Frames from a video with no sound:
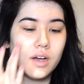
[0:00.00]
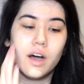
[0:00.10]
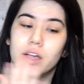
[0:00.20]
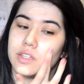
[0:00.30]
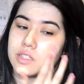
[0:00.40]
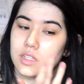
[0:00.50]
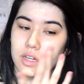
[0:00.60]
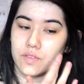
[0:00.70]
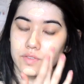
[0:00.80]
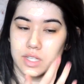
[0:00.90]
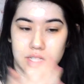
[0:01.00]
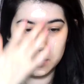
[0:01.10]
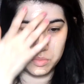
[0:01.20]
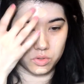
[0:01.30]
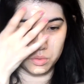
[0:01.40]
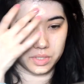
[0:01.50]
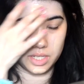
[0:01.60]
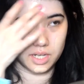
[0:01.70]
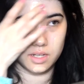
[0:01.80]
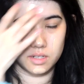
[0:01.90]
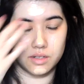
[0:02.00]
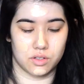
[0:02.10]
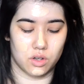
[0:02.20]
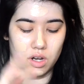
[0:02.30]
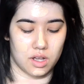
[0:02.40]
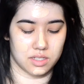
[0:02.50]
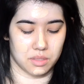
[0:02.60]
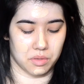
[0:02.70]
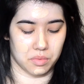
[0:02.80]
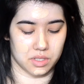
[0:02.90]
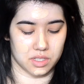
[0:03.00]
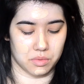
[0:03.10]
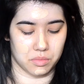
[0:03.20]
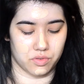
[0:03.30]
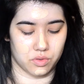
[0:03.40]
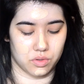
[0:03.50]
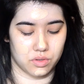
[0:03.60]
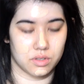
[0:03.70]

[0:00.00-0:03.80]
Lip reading: I used to love this. Probably not last summer, but the summer before.